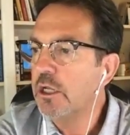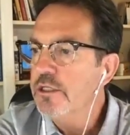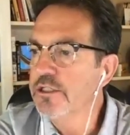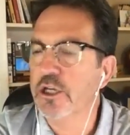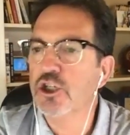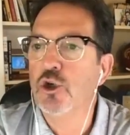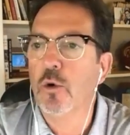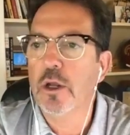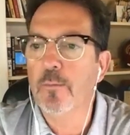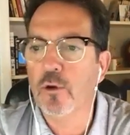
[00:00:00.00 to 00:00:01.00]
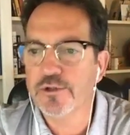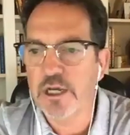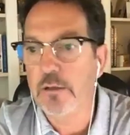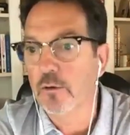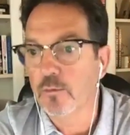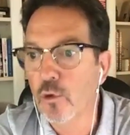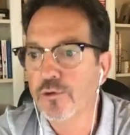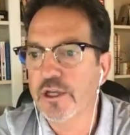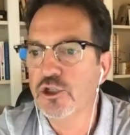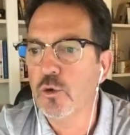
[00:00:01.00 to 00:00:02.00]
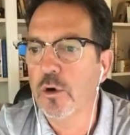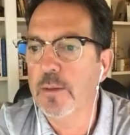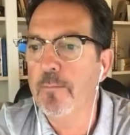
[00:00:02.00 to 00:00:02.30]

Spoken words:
6-story multi-story